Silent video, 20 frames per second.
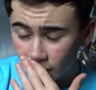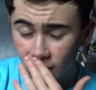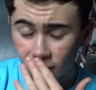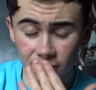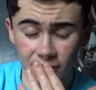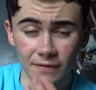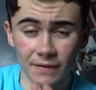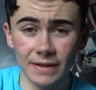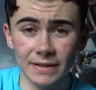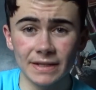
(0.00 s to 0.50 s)

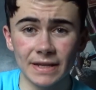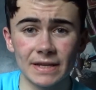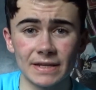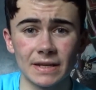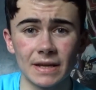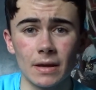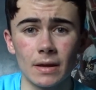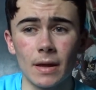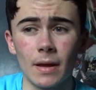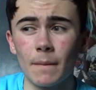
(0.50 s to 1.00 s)
Because the fact
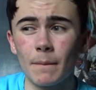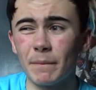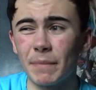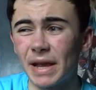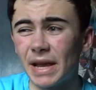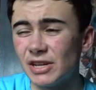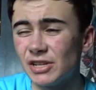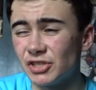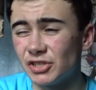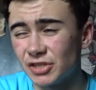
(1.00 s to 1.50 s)
is,
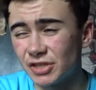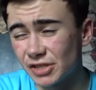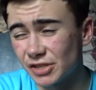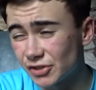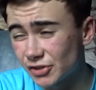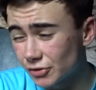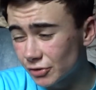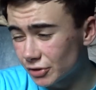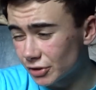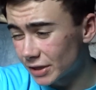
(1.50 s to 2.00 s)
patience is
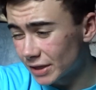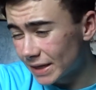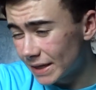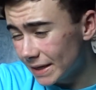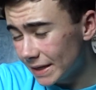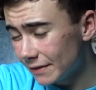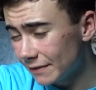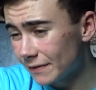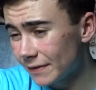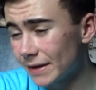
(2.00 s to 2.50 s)
such a
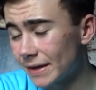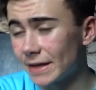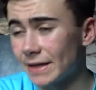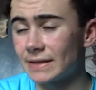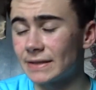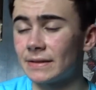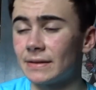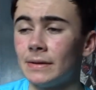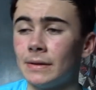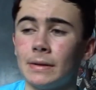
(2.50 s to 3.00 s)
key thing.
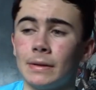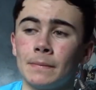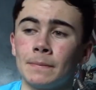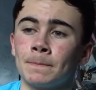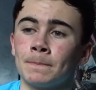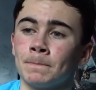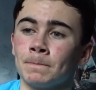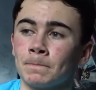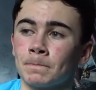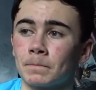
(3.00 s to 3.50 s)
It's
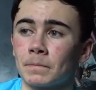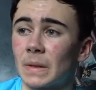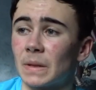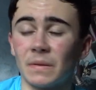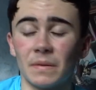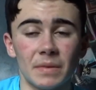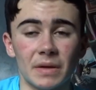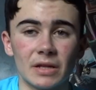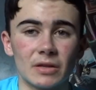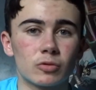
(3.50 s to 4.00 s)

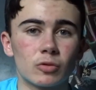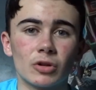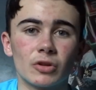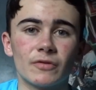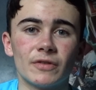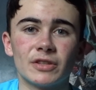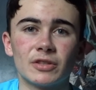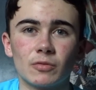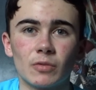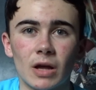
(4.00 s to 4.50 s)
one of
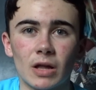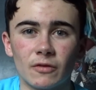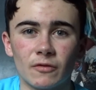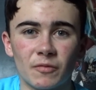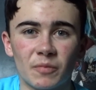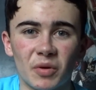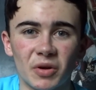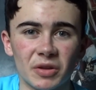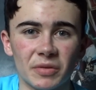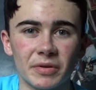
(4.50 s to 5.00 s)
the reasons why I
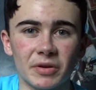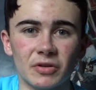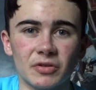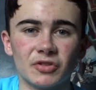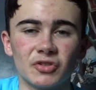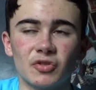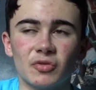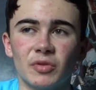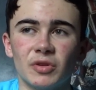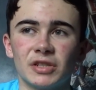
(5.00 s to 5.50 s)
love bodybuilding
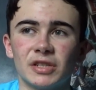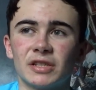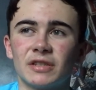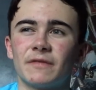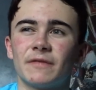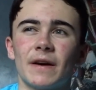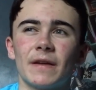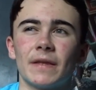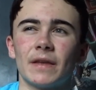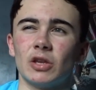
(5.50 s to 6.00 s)
so much. Is the
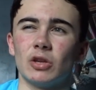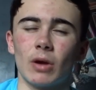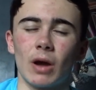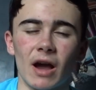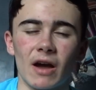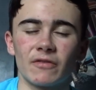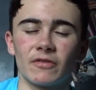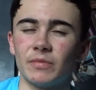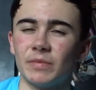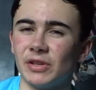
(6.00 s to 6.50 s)
fact that you
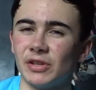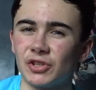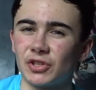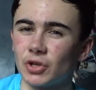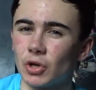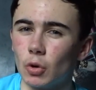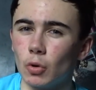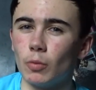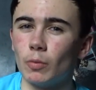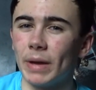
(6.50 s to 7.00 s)
have to be
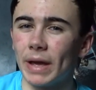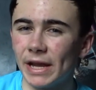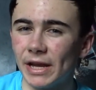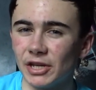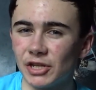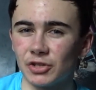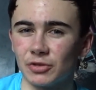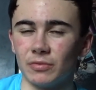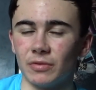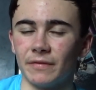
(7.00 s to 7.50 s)
so
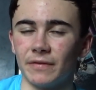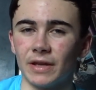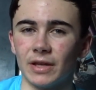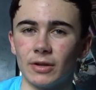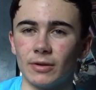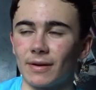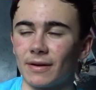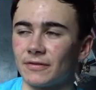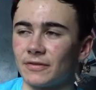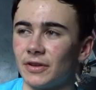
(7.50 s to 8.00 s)
patient with it.
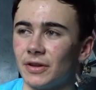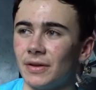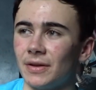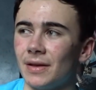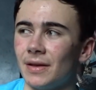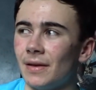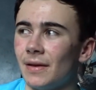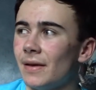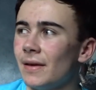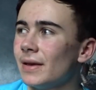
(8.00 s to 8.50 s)
You have to
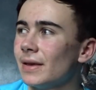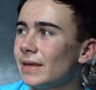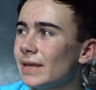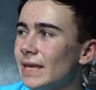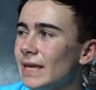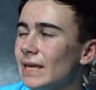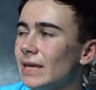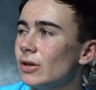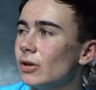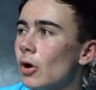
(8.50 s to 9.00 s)

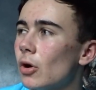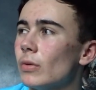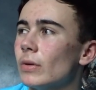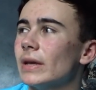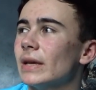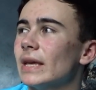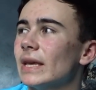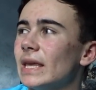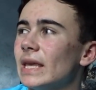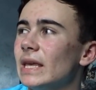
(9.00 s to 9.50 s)
keep
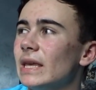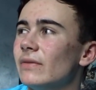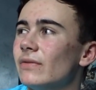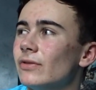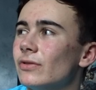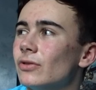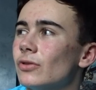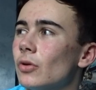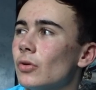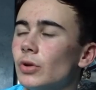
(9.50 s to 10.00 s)
going
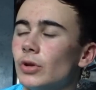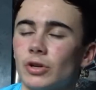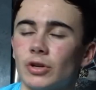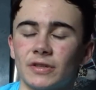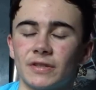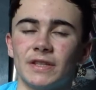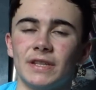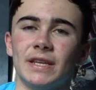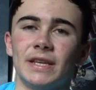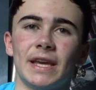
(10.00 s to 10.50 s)
even though you're
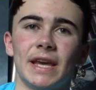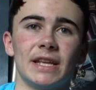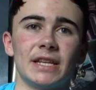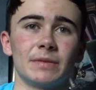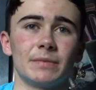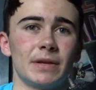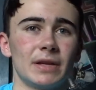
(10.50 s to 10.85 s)
not seeing gains.